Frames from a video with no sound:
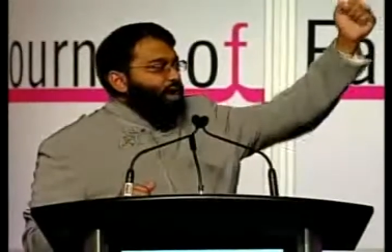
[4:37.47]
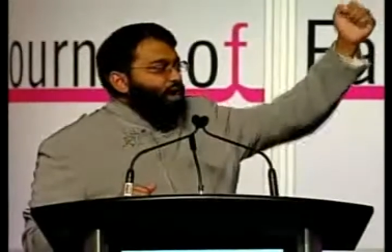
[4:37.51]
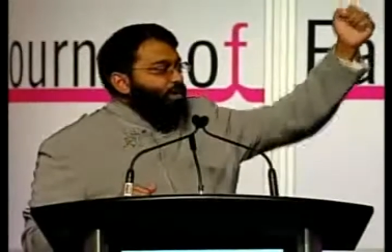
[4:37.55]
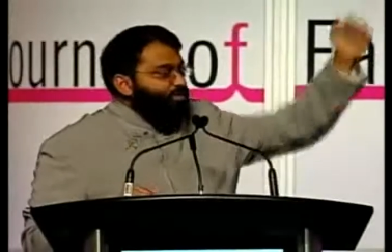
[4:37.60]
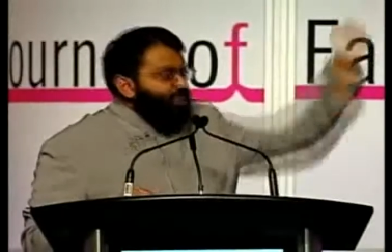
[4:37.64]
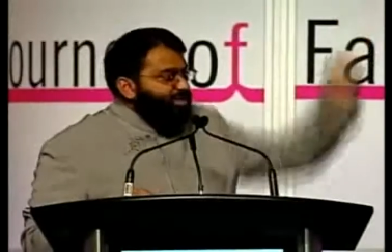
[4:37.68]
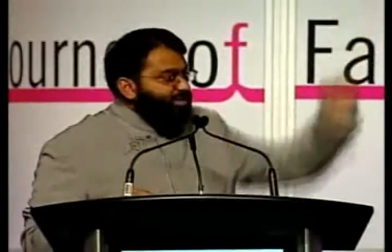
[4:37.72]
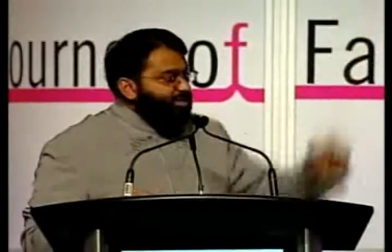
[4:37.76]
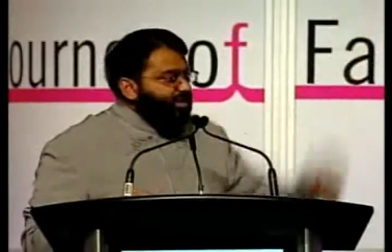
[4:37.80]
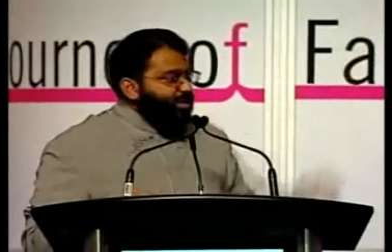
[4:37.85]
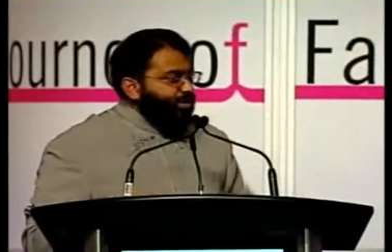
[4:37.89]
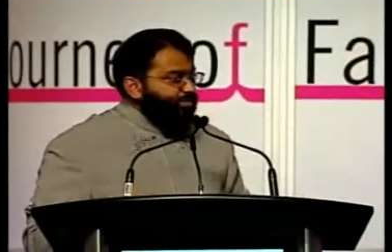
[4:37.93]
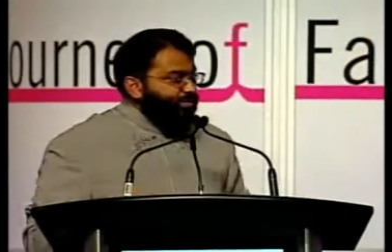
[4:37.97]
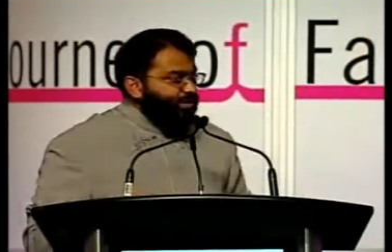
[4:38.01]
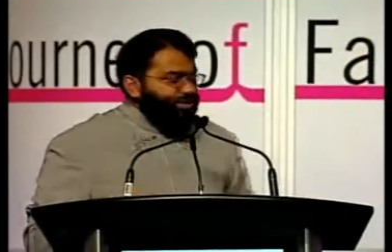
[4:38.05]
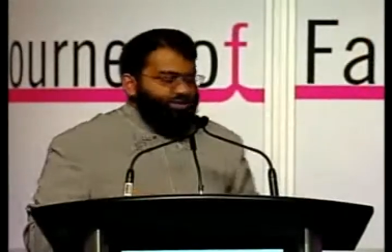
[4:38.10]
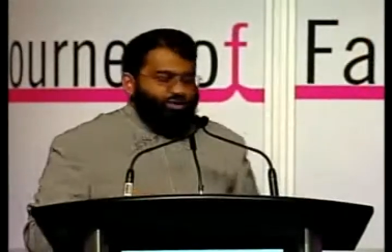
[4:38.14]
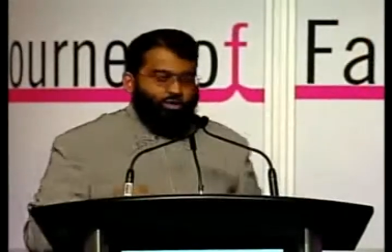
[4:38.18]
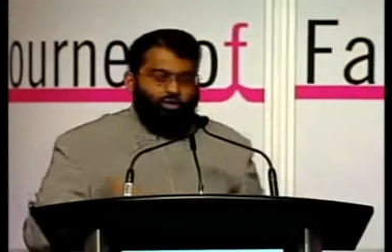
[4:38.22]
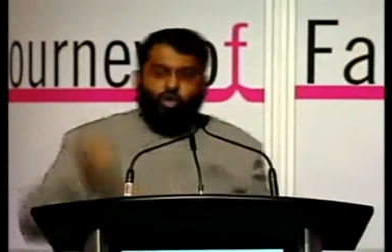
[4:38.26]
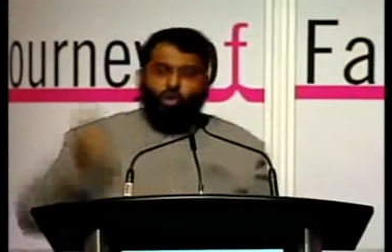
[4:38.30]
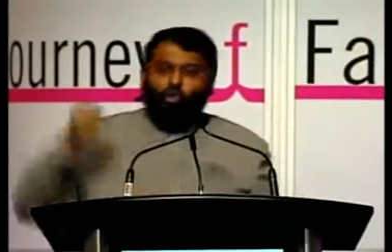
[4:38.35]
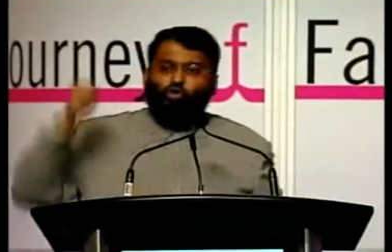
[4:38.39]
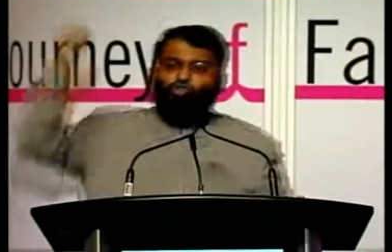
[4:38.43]
grant me
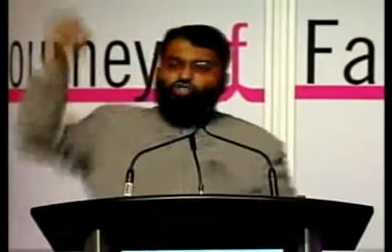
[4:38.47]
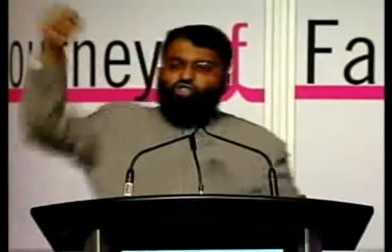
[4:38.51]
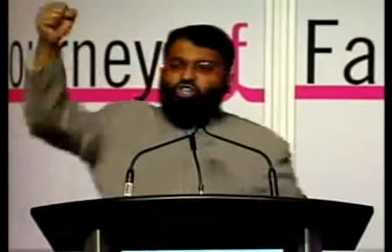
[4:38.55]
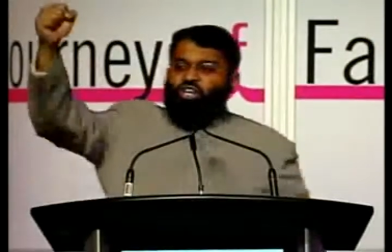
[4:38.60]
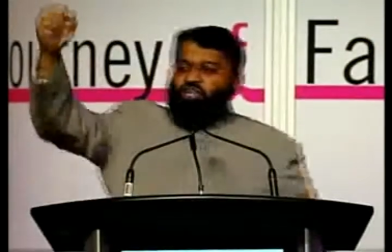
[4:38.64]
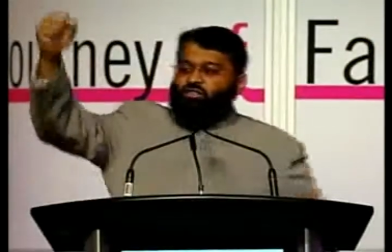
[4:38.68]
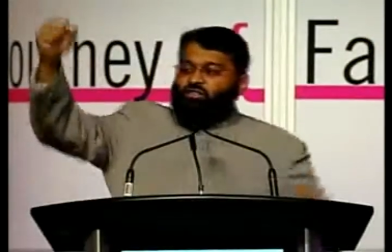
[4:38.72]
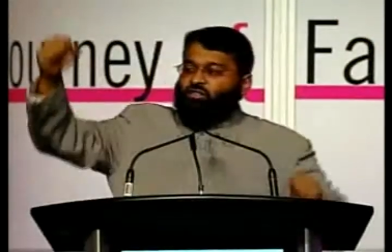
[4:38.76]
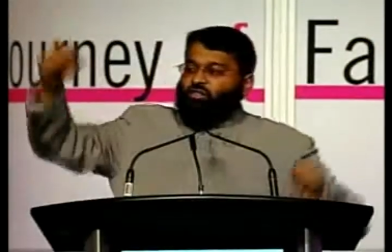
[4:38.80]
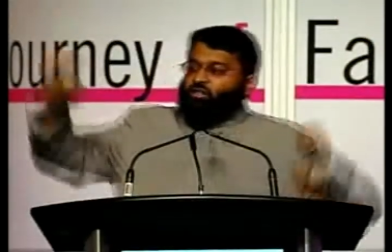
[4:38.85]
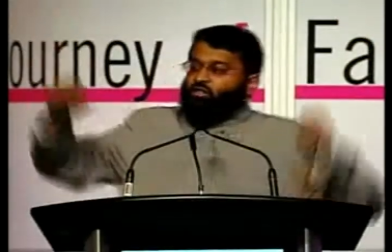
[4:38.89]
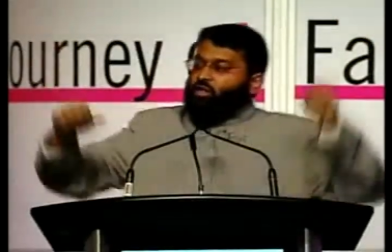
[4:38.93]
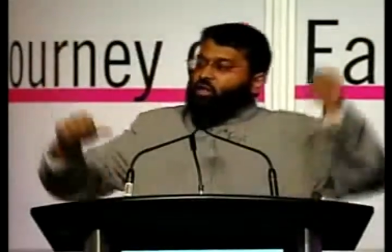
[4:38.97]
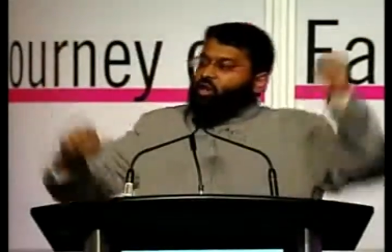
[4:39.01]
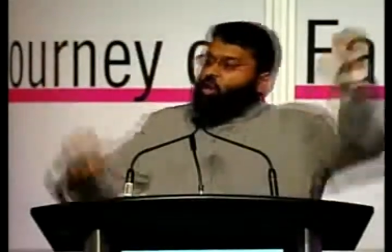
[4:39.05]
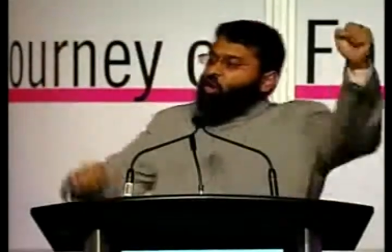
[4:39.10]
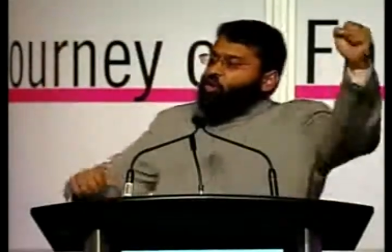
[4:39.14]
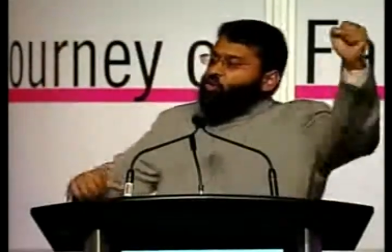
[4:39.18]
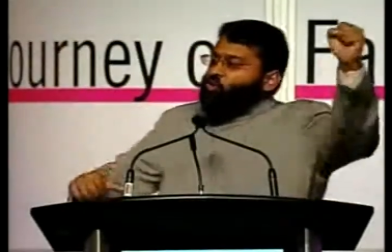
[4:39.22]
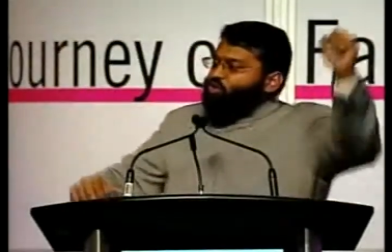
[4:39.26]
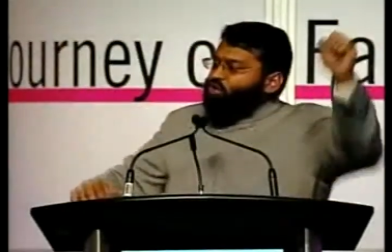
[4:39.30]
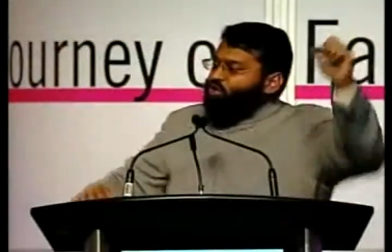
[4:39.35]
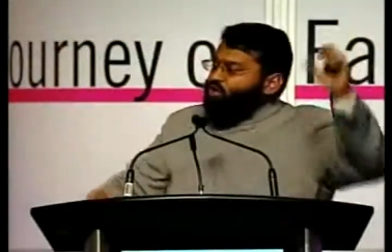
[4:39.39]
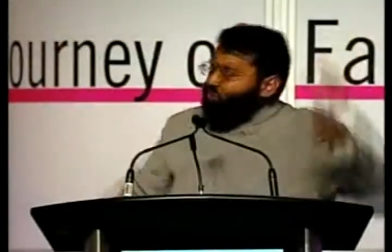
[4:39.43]
salvation. Oh Jesus,
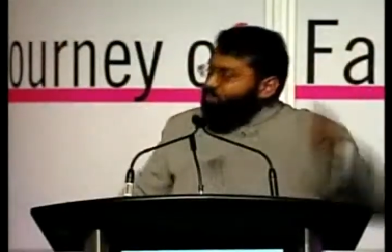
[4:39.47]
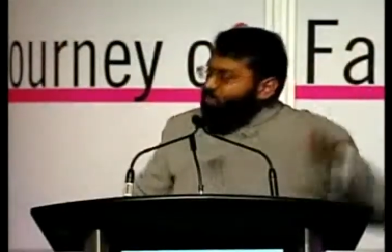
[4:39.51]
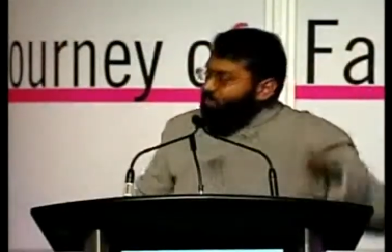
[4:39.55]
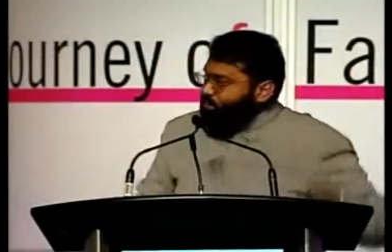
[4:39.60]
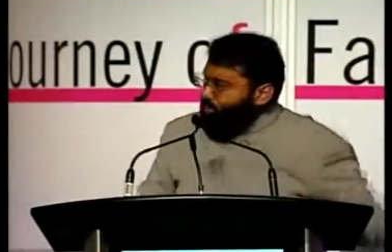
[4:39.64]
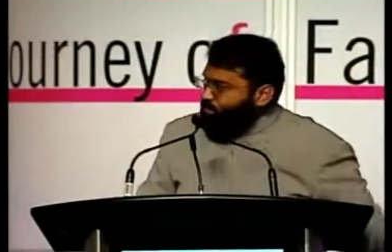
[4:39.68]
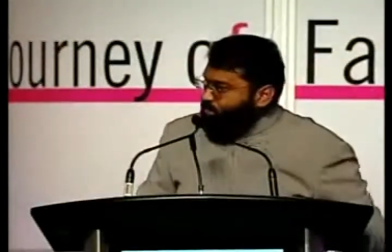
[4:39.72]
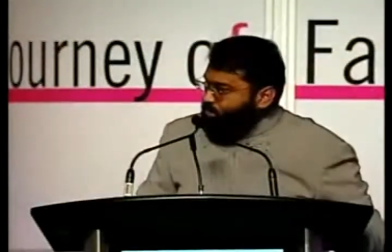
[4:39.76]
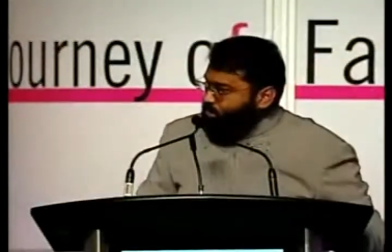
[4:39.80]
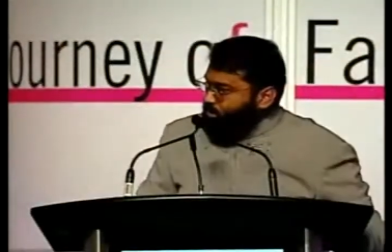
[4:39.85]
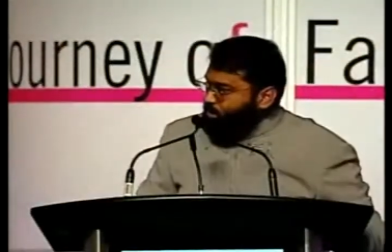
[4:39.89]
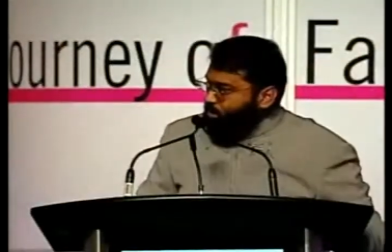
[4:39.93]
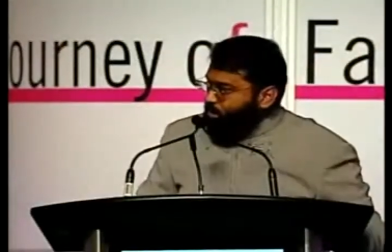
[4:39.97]
oh Jesus.